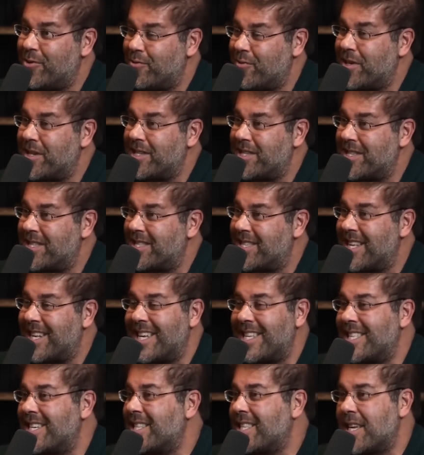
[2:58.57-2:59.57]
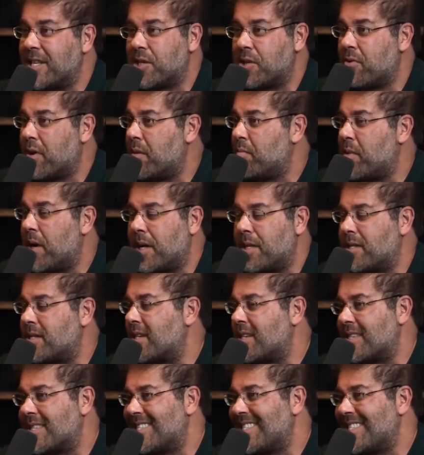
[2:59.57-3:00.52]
reasons. And I think that's great politics.